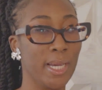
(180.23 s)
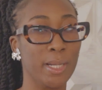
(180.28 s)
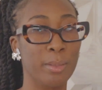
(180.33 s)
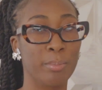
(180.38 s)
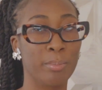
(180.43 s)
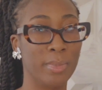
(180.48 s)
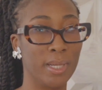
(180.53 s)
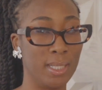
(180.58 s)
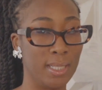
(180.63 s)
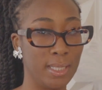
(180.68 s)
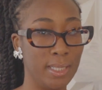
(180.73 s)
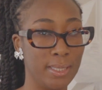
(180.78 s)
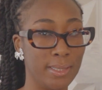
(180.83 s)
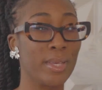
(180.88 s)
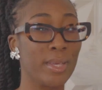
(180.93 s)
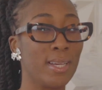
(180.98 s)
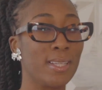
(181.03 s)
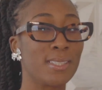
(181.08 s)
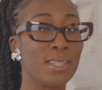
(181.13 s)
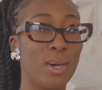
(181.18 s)
and money.
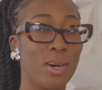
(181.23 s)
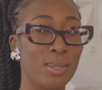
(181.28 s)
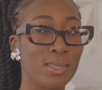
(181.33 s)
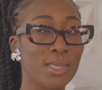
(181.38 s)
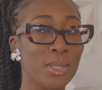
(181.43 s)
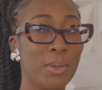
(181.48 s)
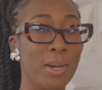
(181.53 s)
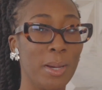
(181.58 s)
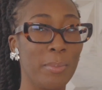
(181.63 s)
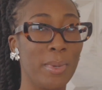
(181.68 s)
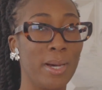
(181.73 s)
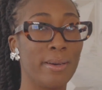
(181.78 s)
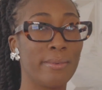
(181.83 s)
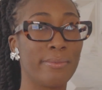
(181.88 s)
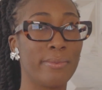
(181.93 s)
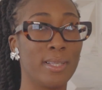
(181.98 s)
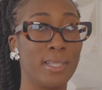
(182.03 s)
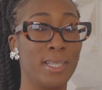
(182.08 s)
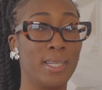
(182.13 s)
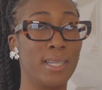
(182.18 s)
It's also about
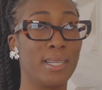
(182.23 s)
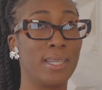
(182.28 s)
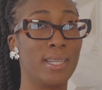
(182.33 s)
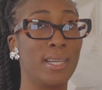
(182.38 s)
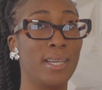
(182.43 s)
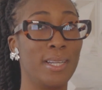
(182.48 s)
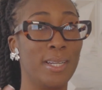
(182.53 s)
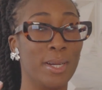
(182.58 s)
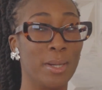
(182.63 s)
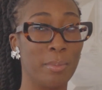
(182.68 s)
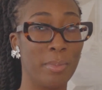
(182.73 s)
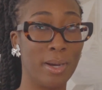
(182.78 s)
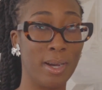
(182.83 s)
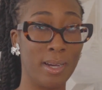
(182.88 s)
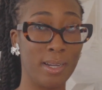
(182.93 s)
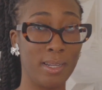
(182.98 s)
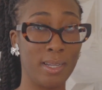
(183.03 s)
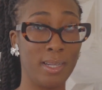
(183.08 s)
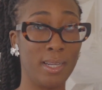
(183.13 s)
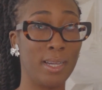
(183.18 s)
feeling good in your
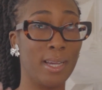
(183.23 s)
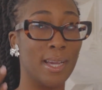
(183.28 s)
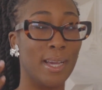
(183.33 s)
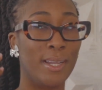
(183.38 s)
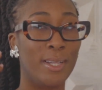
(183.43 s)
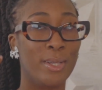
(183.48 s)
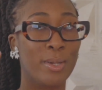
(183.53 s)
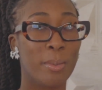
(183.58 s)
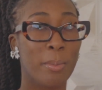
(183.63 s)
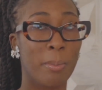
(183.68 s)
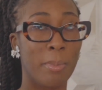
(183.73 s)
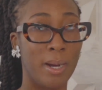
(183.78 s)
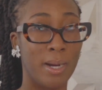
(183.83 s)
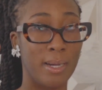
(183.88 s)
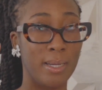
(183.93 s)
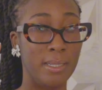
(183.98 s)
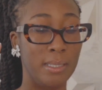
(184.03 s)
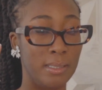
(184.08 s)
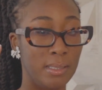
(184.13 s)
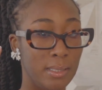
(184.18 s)
body and your
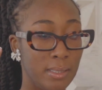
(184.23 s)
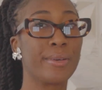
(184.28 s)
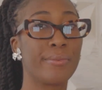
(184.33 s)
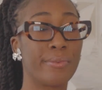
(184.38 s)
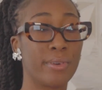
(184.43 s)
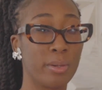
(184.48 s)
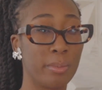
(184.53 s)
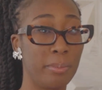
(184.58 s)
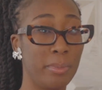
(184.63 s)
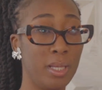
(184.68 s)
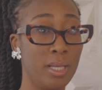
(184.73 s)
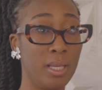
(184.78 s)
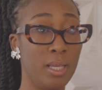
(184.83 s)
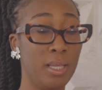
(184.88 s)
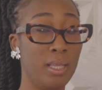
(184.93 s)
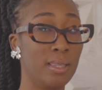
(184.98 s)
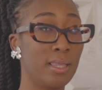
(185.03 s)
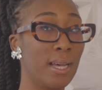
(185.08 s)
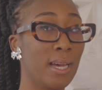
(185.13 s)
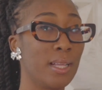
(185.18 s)
mind. For
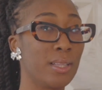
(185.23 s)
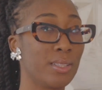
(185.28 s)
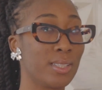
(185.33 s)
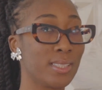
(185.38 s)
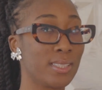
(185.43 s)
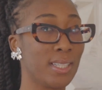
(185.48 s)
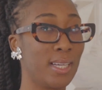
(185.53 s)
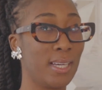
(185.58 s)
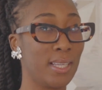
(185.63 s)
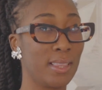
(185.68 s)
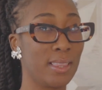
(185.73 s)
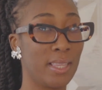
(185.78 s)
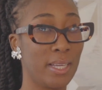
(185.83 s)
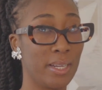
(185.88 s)
me, that looks like